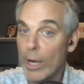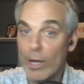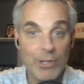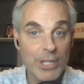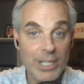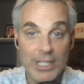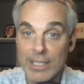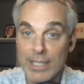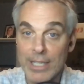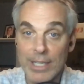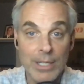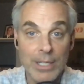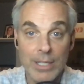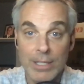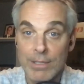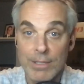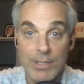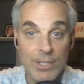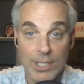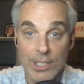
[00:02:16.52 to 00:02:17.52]
Where didn't
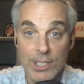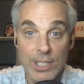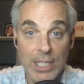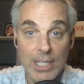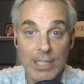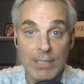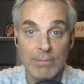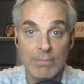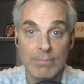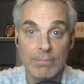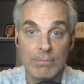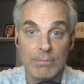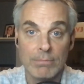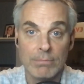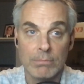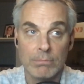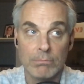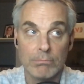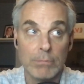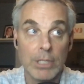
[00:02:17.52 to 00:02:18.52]
he succeed?
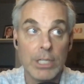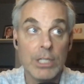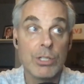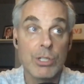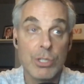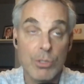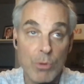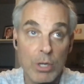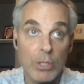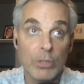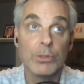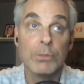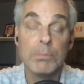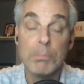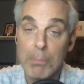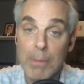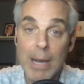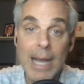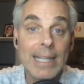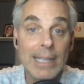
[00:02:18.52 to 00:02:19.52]
He
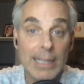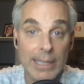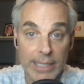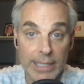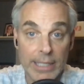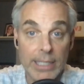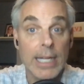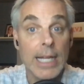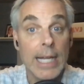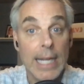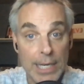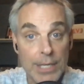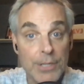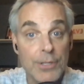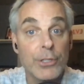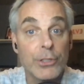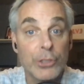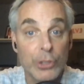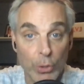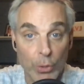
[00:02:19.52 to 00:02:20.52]
struggled mightily
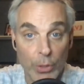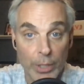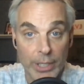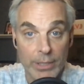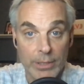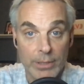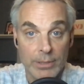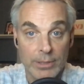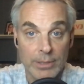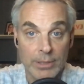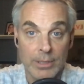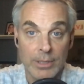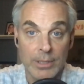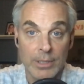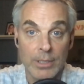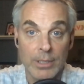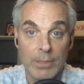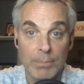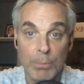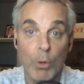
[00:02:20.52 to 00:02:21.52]
in Detroit.
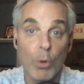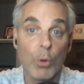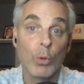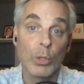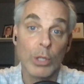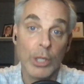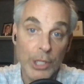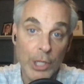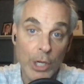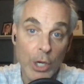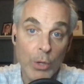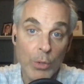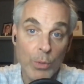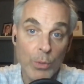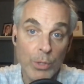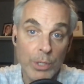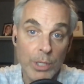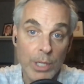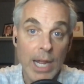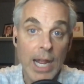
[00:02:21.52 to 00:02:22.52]
Poorly
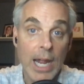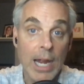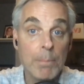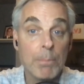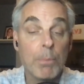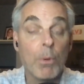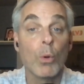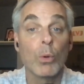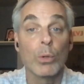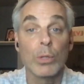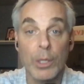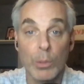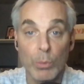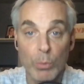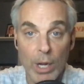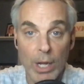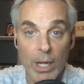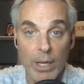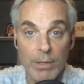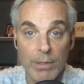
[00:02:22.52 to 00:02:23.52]
owned and
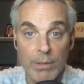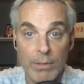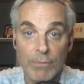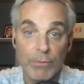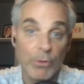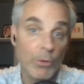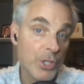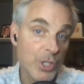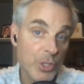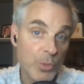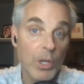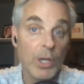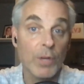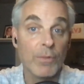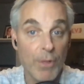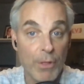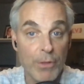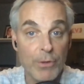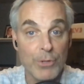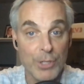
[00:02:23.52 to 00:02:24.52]
poorly run for his
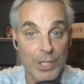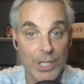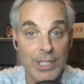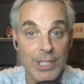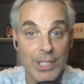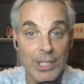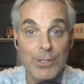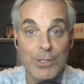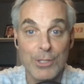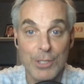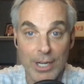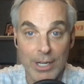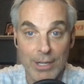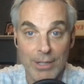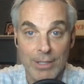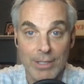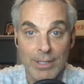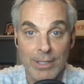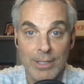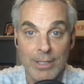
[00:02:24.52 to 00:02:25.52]
12 to 13 years
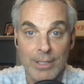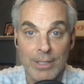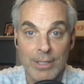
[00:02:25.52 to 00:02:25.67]
there.